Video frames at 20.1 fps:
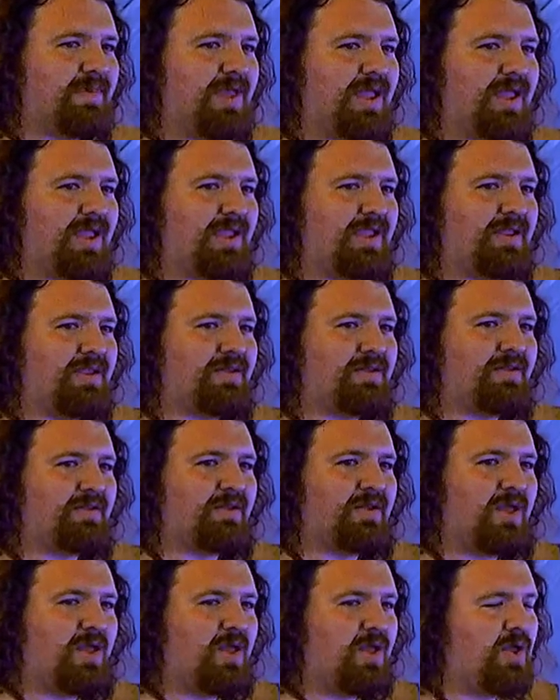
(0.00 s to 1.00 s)
made?
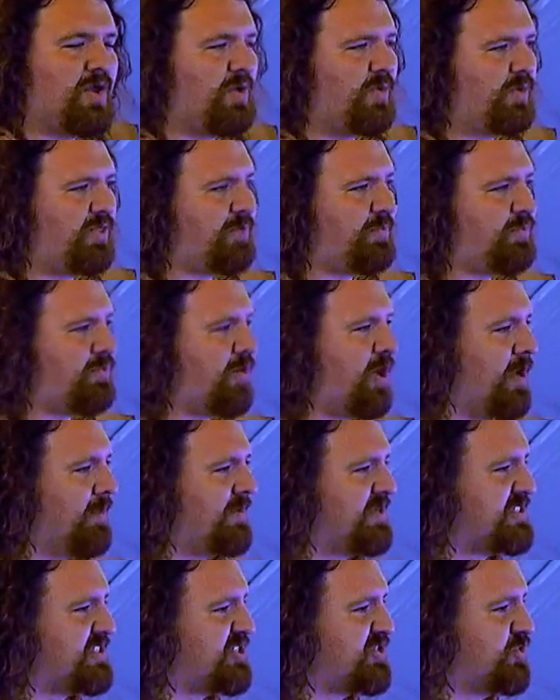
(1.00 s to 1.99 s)

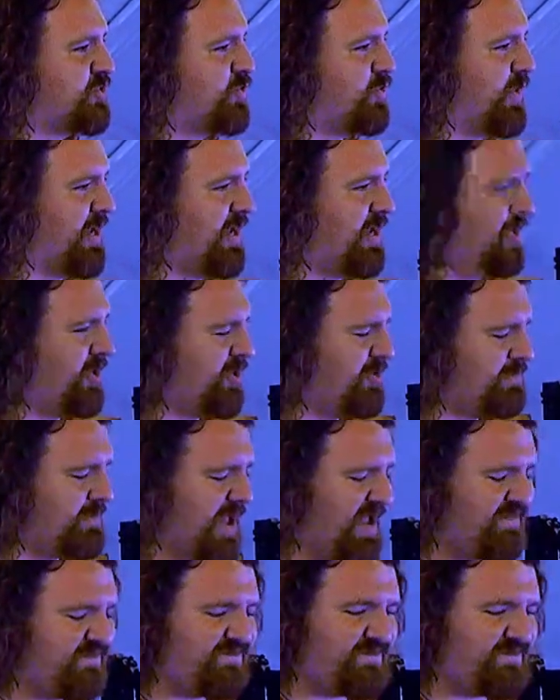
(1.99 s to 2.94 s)
Promise to wield my